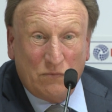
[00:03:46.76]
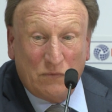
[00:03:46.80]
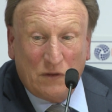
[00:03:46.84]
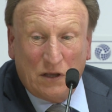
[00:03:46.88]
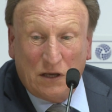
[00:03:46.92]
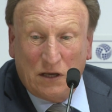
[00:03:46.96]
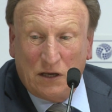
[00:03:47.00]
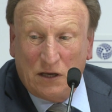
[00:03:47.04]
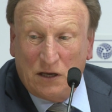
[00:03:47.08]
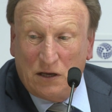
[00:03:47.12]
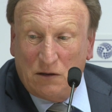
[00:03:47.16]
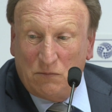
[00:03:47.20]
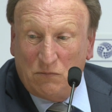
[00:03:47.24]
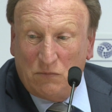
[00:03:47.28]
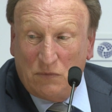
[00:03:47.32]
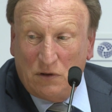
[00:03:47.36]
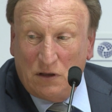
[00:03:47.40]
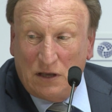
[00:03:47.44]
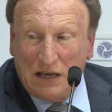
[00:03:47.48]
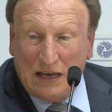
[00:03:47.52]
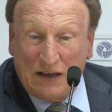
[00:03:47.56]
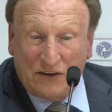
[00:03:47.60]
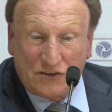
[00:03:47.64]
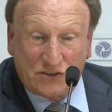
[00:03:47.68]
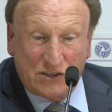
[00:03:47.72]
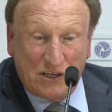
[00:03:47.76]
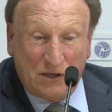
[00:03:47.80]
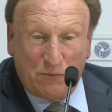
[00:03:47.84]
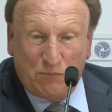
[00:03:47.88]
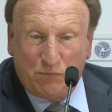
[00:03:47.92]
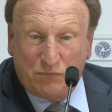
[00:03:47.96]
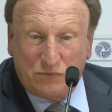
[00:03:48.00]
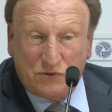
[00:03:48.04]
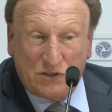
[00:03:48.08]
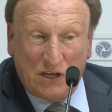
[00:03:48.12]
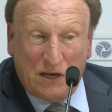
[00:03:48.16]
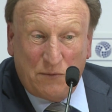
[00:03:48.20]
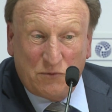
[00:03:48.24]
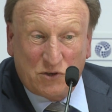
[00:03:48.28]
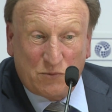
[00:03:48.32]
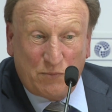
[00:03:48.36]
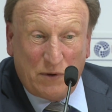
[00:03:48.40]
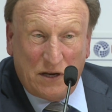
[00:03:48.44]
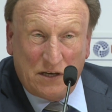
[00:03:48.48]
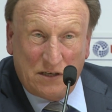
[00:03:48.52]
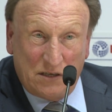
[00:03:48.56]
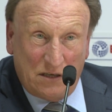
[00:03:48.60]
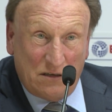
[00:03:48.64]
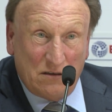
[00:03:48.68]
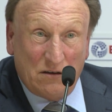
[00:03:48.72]
I see teams
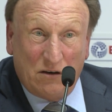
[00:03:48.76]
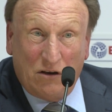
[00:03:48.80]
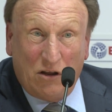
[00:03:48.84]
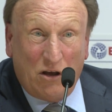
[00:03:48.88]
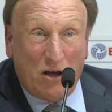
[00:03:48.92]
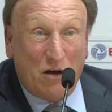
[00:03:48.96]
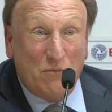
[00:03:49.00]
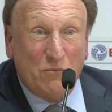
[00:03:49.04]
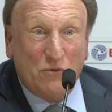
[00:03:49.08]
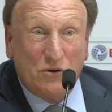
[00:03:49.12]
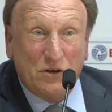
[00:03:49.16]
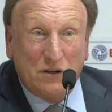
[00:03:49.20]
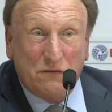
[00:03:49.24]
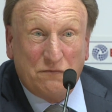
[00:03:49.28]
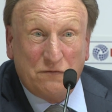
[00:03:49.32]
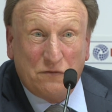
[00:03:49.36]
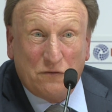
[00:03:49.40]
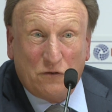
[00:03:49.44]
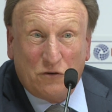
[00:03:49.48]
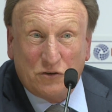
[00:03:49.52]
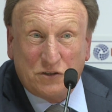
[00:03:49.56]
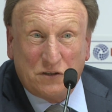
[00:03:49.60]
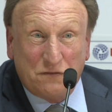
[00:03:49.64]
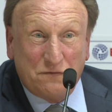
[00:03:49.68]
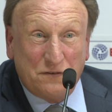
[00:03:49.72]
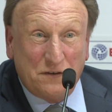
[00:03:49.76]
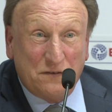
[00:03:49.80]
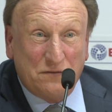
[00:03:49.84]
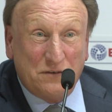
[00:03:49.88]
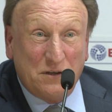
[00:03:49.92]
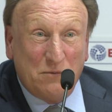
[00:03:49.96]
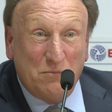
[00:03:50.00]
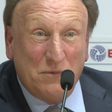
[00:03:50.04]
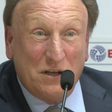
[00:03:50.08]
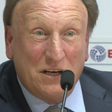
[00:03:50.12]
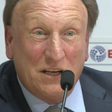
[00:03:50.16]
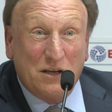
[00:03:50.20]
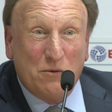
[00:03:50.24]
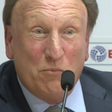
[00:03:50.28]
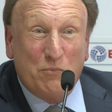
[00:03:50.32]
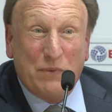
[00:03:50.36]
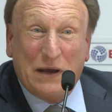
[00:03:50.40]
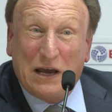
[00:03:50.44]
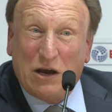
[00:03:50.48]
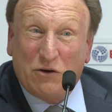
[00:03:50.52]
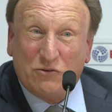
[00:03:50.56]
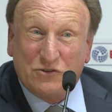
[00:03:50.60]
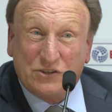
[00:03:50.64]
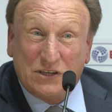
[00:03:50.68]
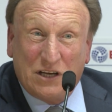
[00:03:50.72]
spending a lot of money, 40, 50 million
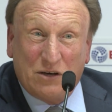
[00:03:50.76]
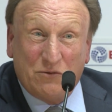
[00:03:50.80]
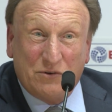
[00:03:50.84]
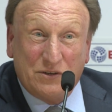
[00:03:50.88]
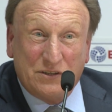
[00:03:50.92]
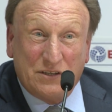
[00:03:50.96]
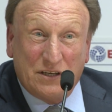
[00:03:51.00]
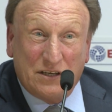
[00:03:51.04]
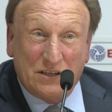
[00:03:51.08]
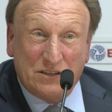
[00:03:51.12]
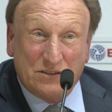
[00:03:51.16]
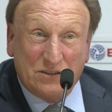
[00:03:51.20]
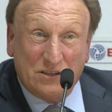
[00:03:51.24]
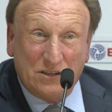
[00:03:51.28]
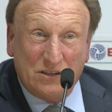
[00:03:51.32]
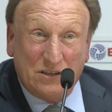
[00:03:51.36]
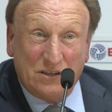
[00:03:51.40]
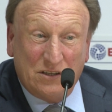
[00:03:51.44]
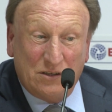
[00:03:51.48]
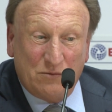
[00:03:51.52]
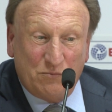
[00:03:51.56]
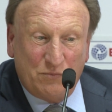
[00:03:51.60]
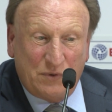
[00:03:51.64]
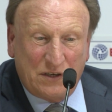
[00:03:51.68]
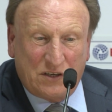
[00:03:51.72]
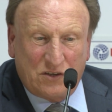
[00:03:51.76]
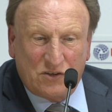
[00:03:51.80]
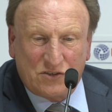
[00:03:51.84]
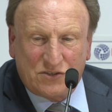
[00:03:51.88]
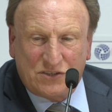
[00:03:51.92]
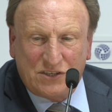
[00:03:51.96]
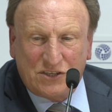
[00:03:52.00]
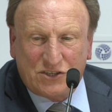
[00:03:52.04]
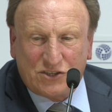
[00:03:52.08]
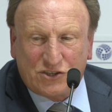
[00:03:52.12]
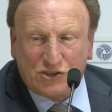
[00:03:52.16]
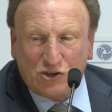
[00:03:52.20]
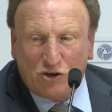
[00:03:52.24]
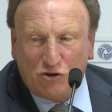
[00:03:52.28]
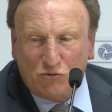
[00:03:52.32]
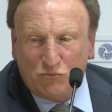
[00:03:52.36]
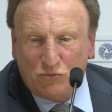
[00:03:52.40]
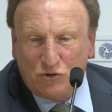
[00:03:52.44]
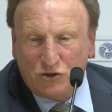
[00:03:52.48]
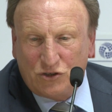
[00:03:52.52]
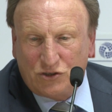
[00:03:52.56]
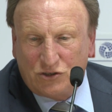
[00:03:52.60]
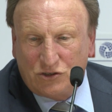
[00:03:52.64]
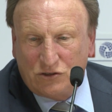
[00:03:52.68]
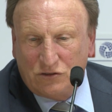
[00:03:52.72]
pounds nowadays, because there's so
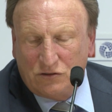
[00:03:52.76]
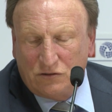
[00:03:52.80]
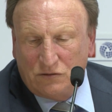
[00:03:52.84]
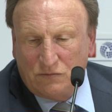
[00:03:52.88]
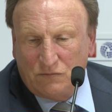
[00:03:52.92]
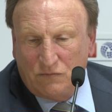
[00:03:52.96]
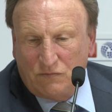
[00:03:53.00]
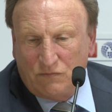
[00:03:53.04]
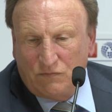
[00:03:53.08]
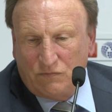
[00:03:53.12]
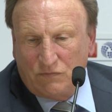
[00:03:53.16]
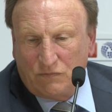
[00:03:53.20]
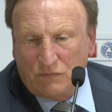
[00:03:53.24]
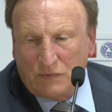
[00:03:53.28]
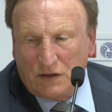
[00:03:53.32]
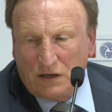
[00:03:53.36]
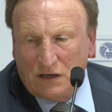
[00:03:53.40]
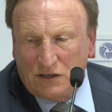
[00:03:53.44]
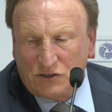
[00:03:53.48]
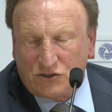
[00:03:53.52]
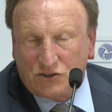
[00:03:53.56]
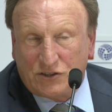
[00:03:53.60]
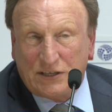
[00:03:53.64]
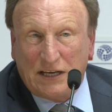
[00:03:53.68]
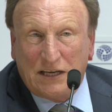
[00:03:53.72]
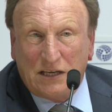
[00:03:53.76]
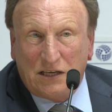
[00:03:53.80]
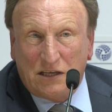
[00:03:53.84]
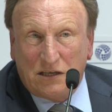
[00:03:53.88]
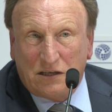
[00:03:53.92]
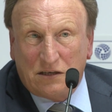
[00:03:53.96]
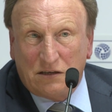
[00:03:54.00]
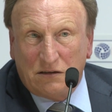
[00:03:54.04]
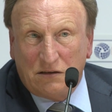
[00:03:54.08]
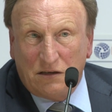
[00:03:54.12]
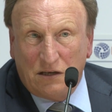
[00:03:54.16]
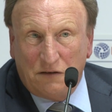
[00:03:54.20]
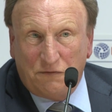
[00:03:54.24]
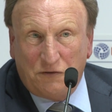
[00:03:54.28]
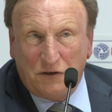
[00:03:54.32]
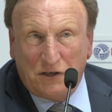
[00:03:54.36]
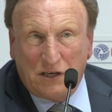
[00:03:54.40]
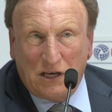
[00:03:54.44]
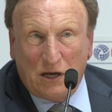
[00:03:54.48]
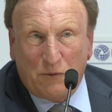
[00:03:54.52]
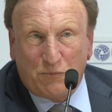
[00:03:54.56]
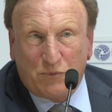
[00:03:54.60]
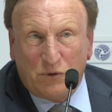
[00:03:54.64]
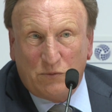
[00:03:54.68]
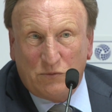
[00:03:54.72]
much at stake if you
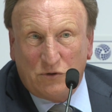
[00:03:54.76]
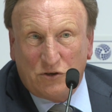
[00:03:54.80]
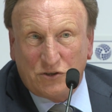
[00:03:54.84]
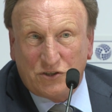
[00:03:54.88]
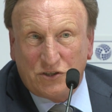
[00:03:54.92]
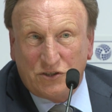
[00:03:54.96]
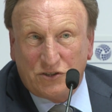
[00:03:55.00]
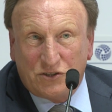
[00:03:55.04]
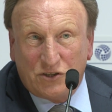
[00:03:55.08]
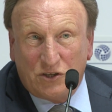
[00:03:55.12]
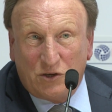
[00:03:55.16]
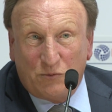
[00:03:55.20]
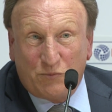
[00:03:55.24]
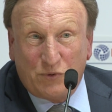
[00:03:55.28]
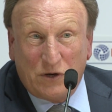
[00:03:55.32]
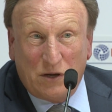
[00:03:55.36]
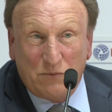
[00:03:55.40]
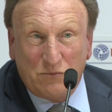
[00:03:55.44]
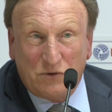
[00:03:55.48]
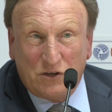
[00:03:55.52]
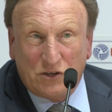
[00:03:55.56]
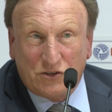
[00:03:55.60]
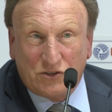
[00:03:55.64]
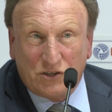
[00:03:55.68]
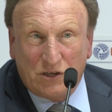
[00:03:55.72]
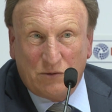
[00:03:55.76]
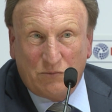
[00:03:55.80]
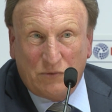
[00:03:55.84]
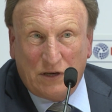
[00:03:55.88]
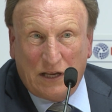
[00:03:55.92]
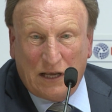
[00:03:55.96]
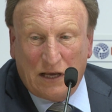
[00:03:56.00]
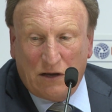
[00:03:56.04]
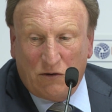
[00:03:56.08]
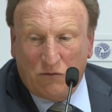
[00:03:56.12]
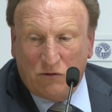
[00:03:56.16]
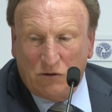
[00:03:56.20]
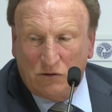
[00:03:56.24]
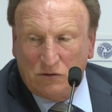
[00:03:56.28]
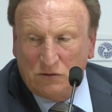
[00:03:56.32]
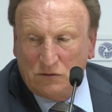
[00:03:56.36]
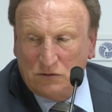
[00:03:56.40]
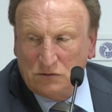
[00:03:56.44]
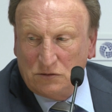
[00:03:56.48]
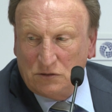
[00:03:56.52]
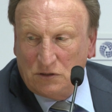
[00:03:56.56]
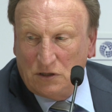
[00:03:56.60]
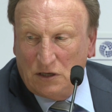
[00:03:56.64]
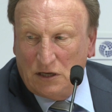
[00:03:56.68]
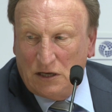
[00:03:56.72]
get promotion to the Premiership now.
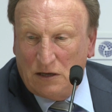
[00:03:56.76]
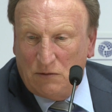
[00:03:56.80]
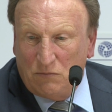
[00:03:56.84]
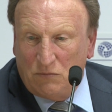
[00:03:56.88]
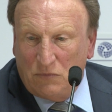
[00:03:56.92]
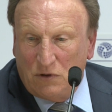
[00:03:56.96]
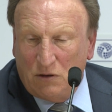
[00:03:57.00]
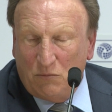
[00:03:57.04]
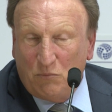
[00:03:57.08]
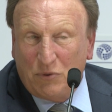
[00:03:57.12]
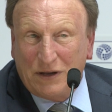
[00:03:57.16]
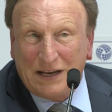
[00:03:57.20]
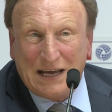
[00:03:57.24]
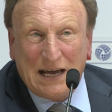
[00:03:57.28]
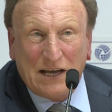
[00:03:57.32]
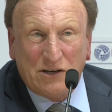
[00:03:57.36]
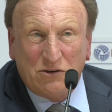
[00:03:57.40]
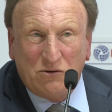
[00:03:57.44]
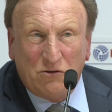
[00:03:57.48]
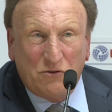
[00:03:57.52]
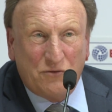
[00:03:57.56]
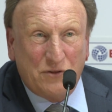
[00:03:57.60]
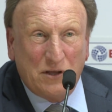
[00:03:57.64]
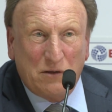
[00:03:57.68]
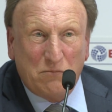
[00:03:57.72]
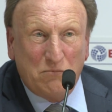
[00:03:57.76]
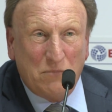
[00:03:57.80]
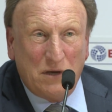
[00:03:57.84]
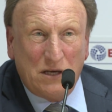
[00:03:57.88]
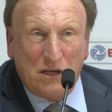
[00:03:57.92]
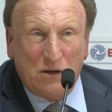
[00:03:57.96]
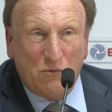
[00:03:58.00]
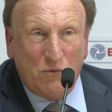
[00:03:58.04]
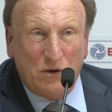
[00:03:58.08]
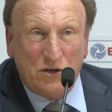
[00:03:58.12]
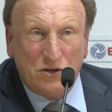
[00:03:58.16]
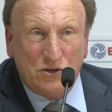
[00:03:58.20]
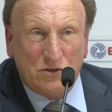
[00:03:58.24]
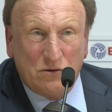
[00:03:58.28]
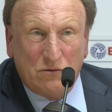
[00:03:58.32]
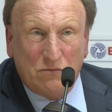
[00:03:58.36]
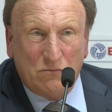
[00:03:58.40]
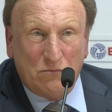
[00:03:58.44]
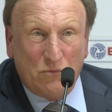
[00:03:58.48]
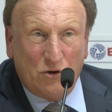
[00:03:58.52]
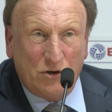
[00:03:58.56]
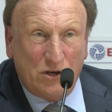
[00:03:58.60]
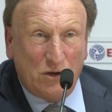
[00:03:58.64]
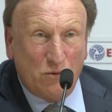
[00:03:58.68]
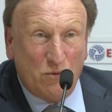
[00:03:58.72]
But I don't think money
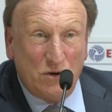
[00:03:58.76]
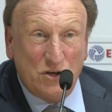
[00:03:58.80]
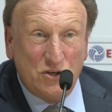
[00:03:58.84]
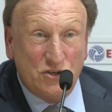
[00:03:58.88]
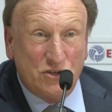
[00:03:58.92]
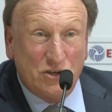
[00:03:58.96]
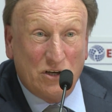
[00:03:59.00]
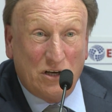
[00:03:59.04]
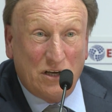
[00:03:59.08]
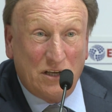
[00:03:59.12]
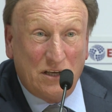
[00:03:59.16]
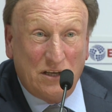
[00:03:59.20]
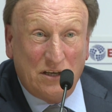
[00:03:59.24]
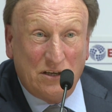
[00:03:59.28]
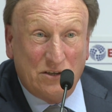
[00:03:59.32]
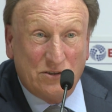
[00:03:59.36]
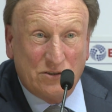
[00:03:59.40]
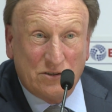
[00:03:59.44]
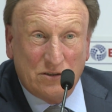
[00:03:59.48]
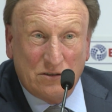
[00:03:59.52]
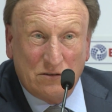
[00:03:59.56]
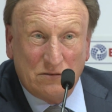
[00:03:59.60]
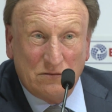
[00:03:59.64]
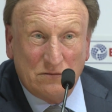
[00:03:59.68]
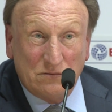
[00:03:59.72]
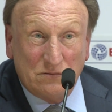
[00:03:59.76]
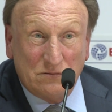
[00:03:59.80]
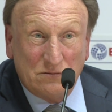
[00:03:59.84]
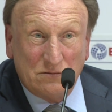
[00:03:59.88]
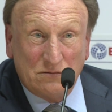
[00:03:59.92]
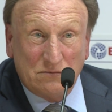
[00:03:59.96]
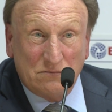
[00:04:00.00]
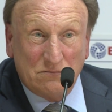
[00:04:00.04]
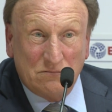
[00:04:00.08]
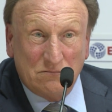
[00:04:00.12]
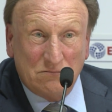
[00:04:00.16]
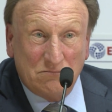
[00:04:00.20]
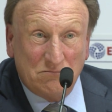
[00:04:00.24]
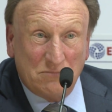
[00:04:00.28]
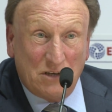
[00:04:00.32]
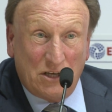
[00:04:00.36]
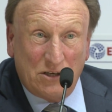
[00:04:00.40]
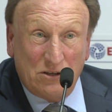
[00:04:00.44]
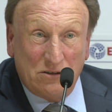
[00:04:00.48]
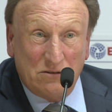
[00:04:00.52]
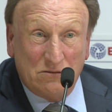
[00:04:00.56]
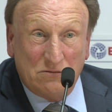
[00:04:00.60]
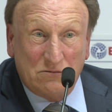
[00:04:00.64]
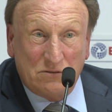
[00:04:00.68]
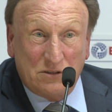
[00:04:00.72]
wins your leagues. I
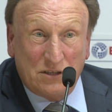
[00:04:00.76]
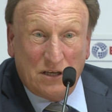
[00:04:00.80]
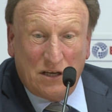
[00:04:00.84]
don't.